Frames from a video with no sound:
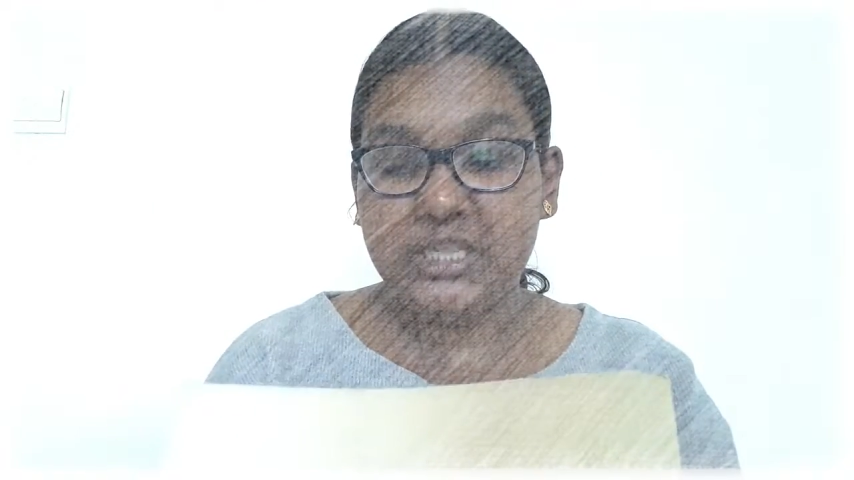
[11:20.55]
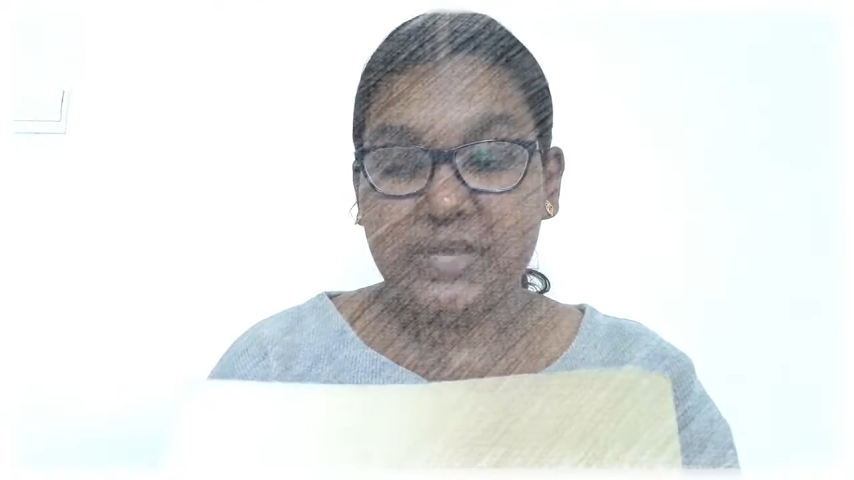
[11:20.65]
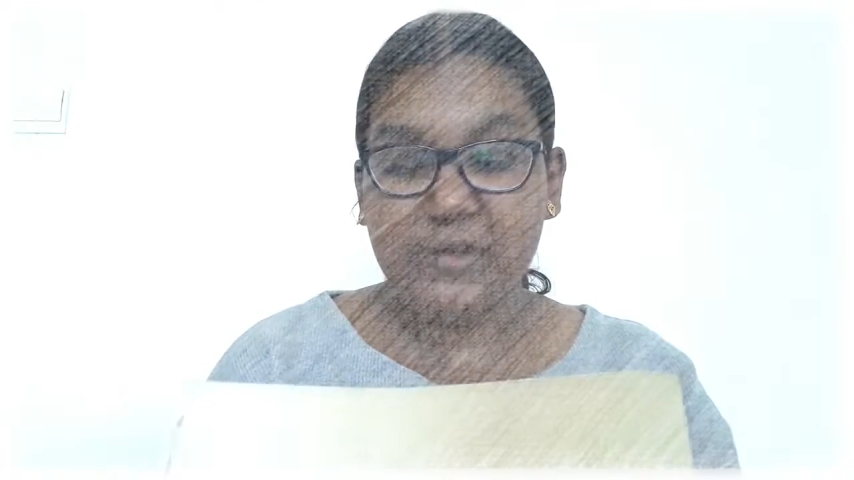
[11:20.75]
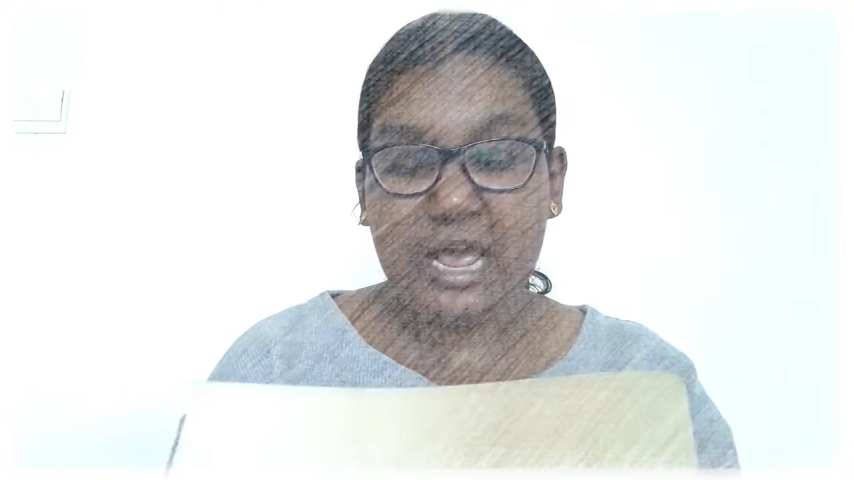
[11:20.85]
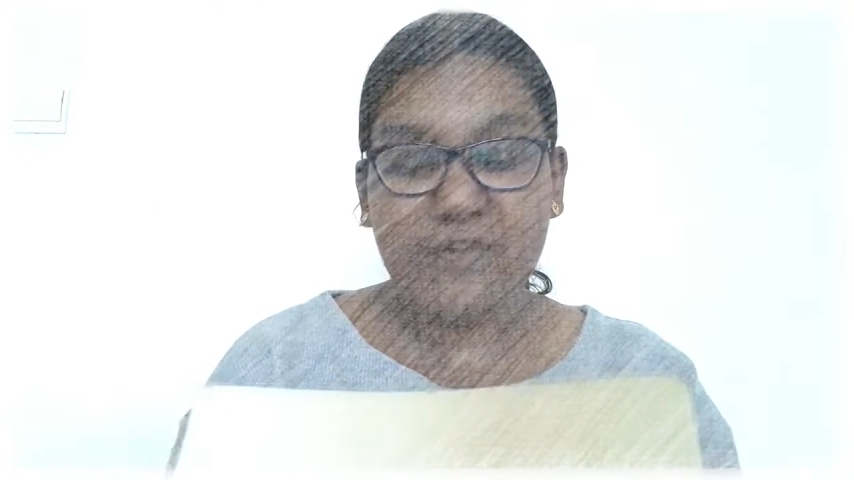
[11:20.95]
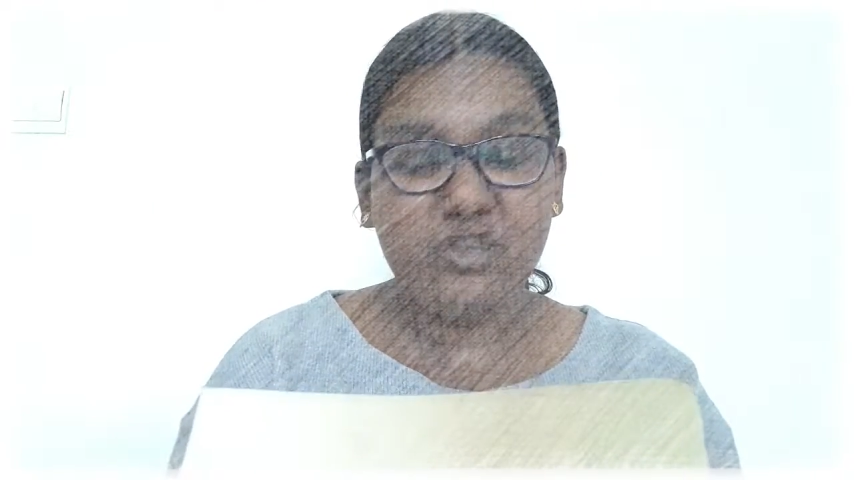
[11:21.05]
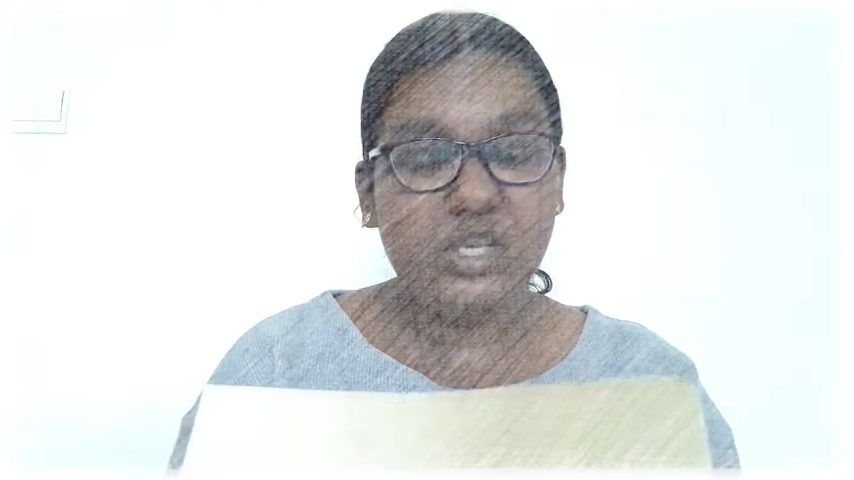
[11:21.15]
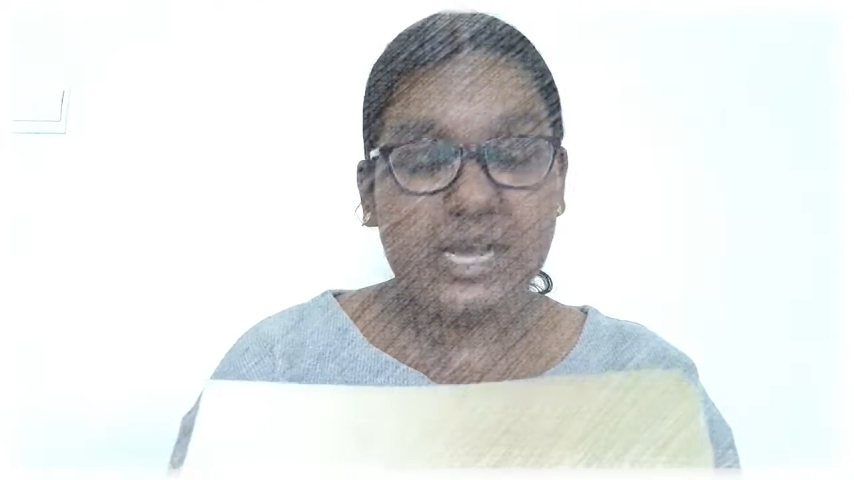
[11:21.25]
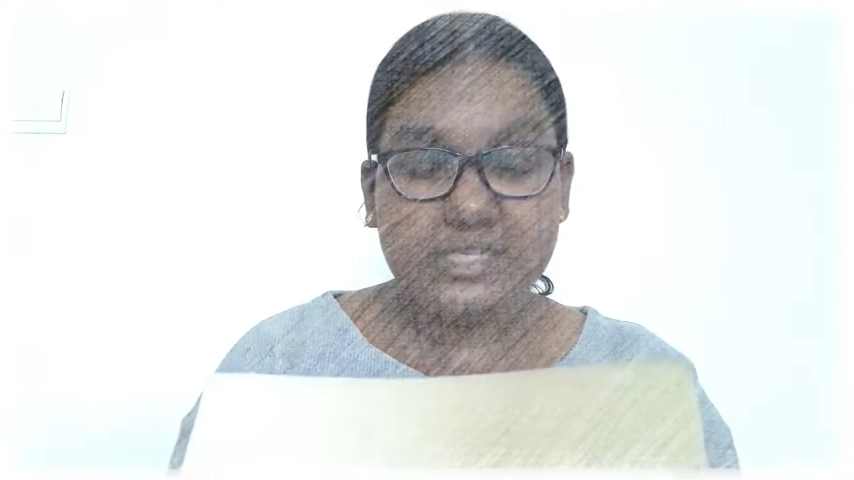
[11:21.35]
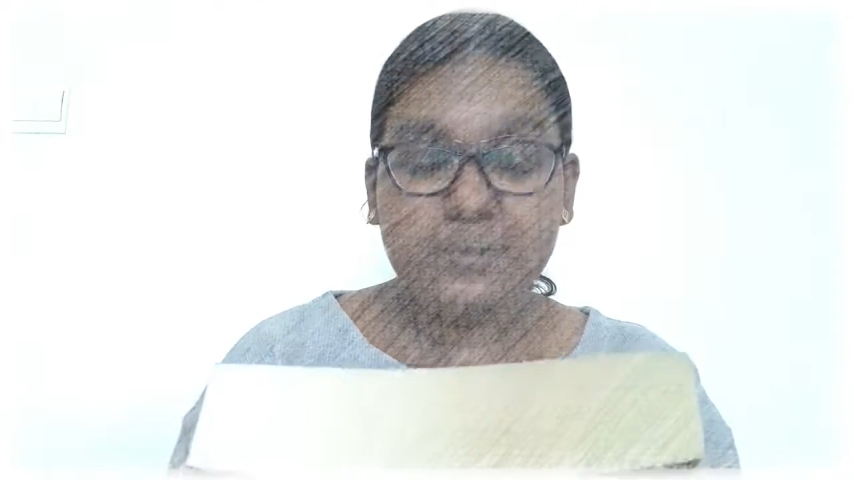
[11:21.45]
that will have you
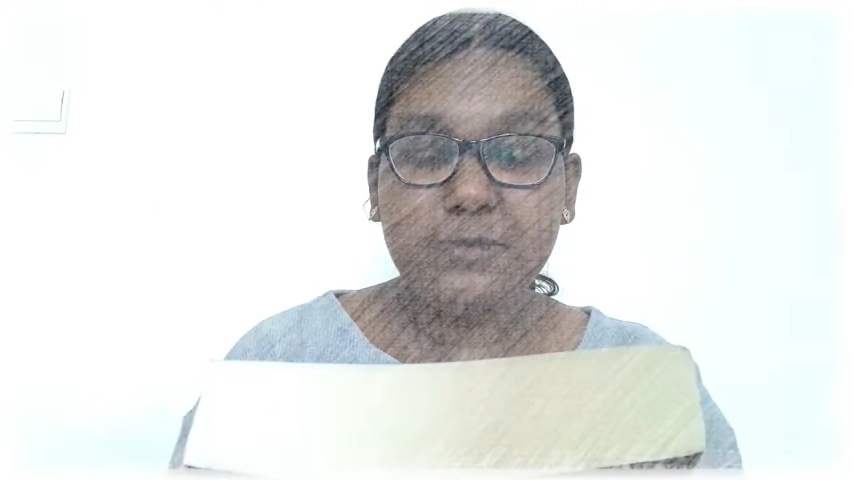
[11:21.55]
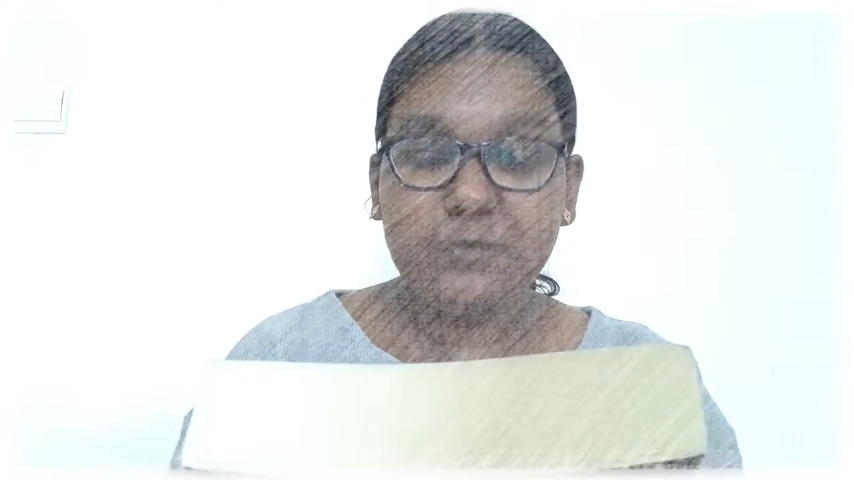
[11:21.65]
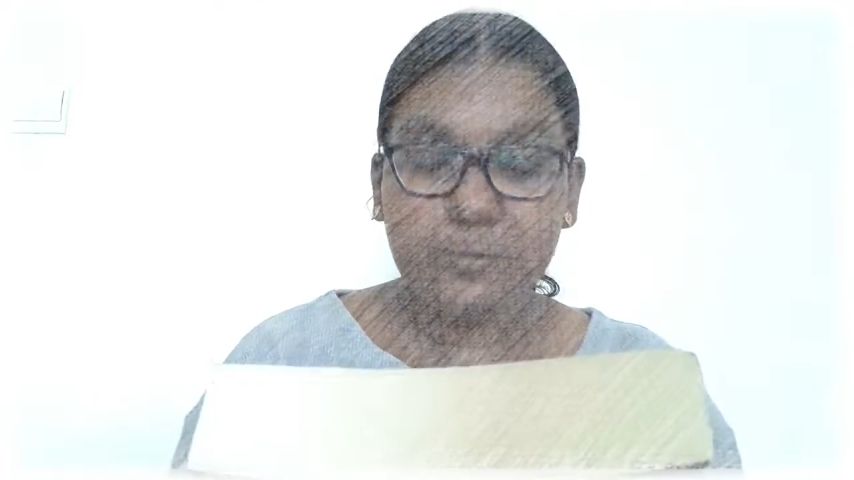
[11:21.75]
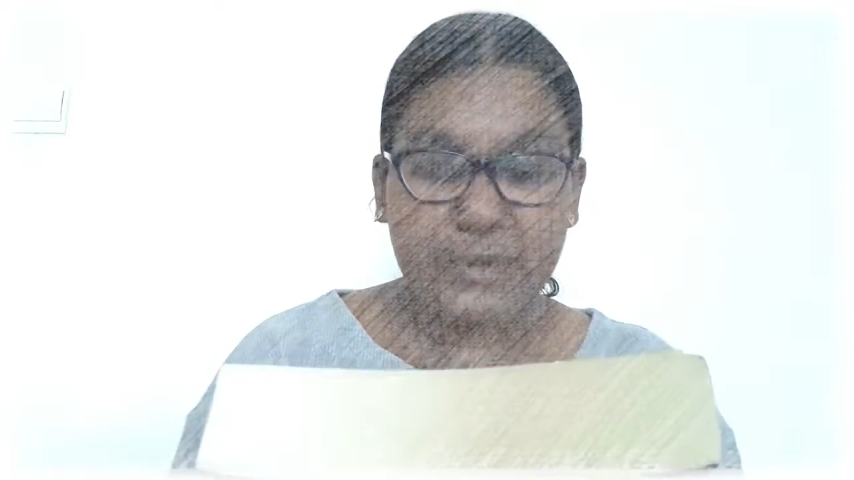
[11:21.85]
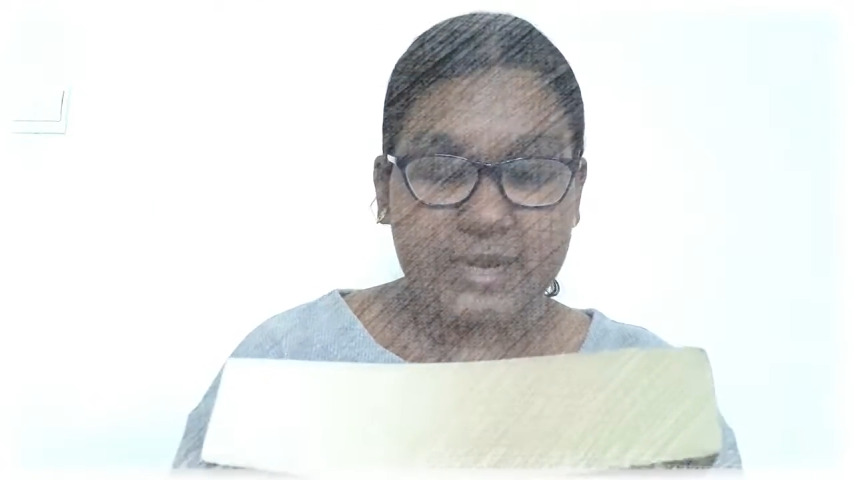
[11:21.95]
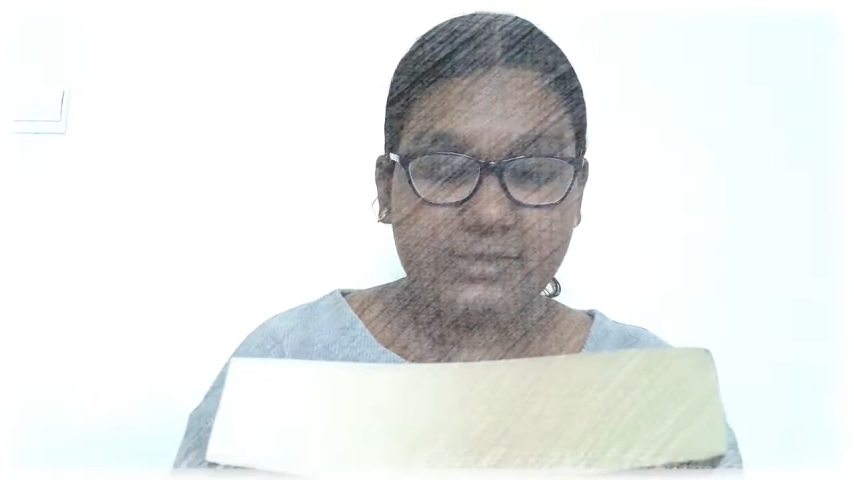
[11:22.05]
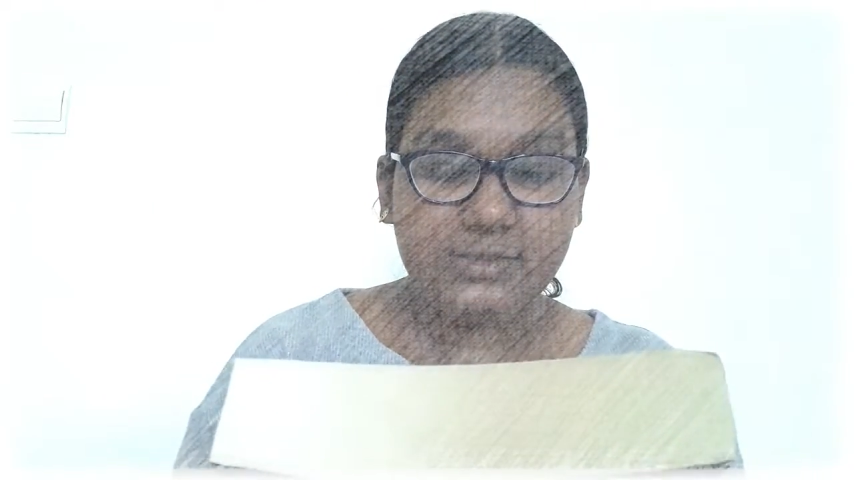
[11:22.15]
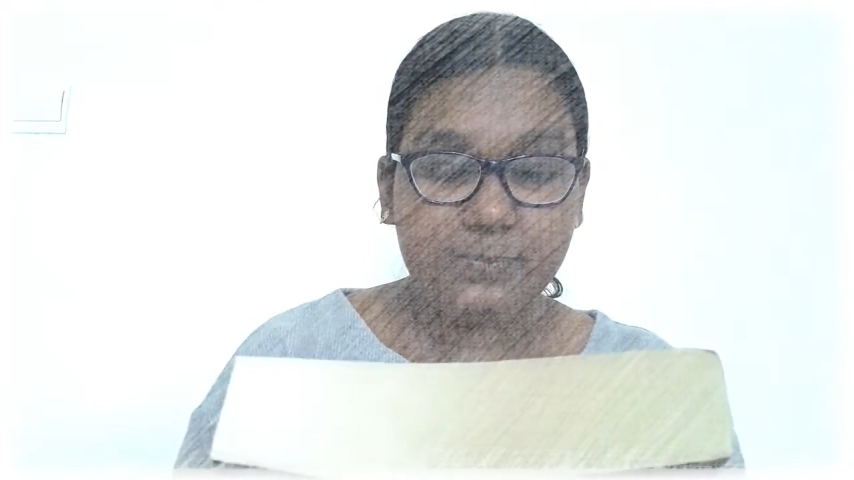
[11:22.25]
gasping for breath,